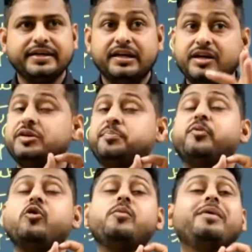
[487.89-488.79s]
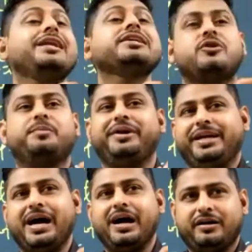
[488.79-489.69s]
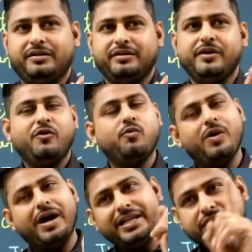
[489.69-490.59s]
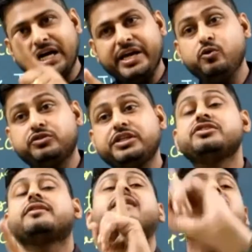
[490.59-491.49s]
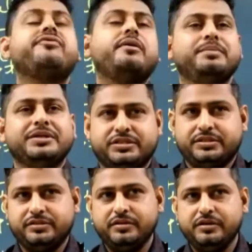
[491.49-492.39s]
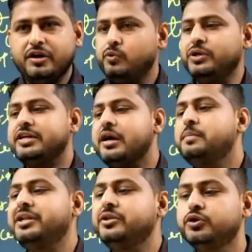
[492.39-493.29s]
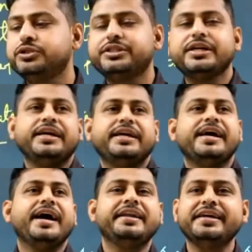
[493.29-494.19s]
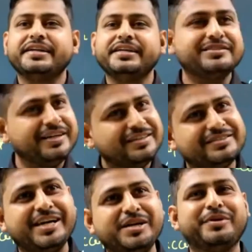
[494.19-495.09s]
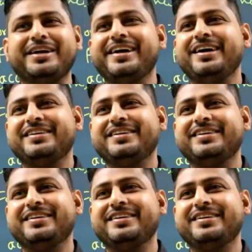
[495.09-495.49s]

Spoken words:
It's a probable list of data, while IOC is a confirmed list which have been used in any recent cyber attack.